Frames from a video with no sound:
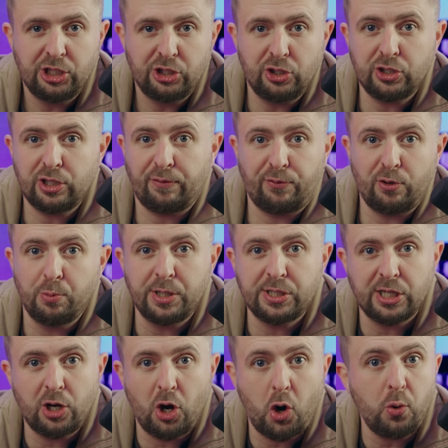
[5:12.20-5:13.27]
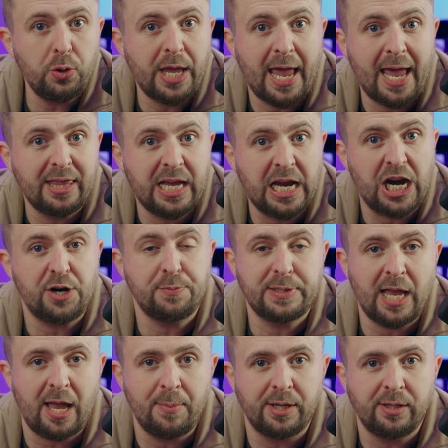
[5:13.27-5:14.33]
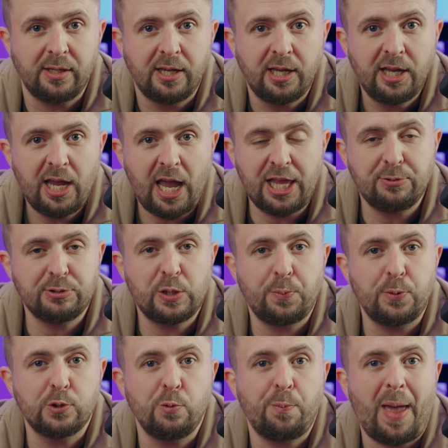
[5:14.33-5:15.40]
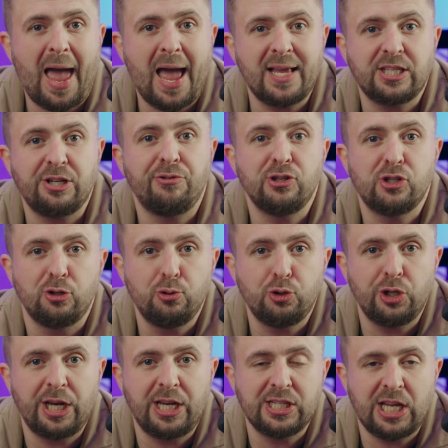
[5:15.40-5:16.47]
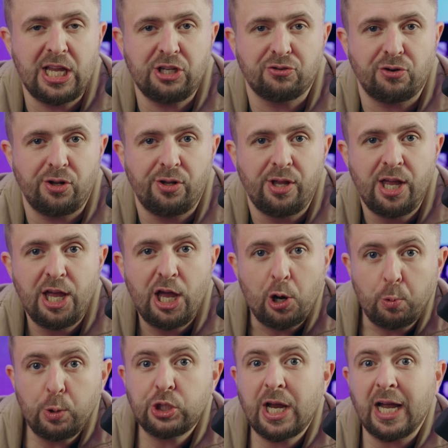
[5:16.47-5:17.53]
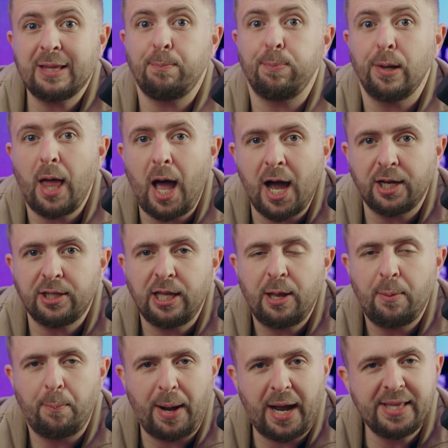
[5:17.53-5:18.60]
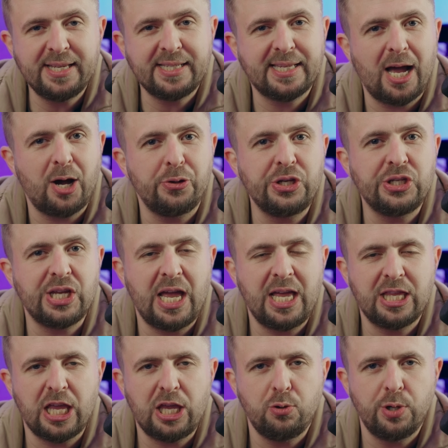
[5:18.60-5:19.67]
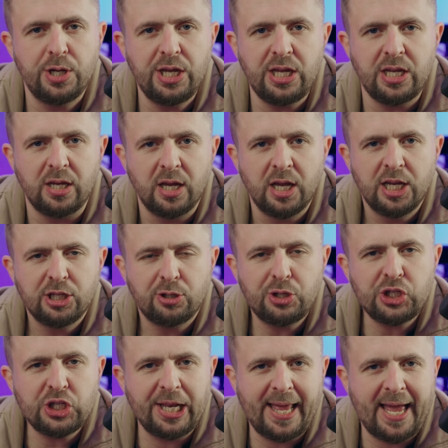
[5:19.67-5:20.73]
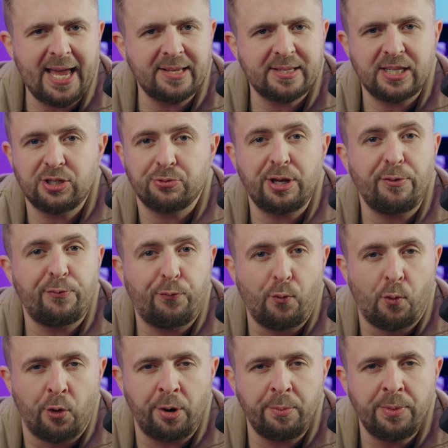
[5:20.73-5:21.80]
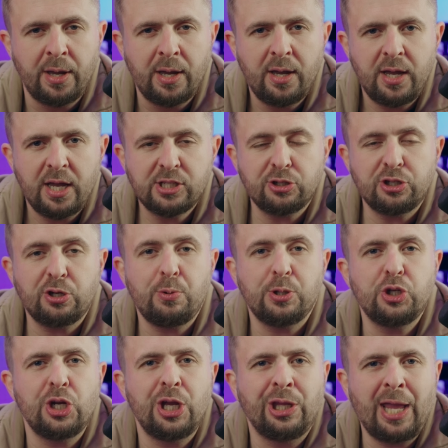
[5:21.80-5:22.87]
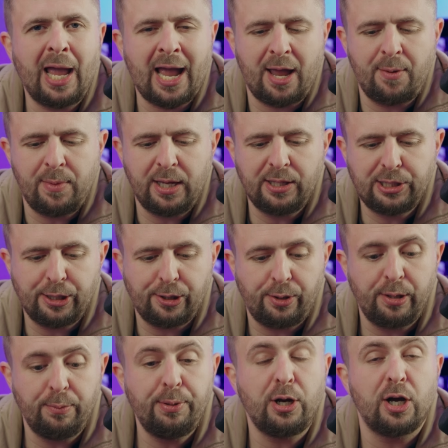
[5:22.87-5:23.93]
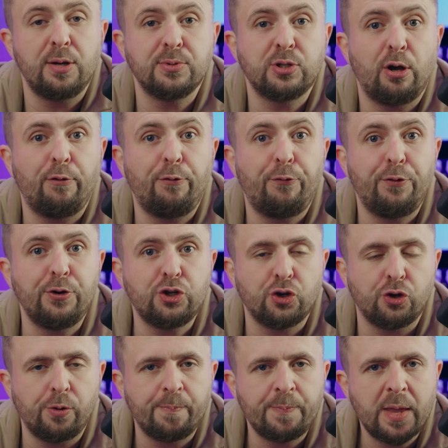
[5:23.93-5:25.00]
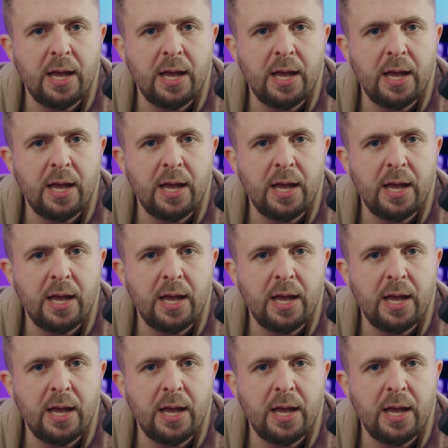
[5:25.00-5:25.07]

Just a few weeks ago, they had the Arab summit and they were supposed to pass a resolution against Israel, which got blocked by the Saudis and the UAE. So this alliance is already formed. It's just a question of time until it becomes official.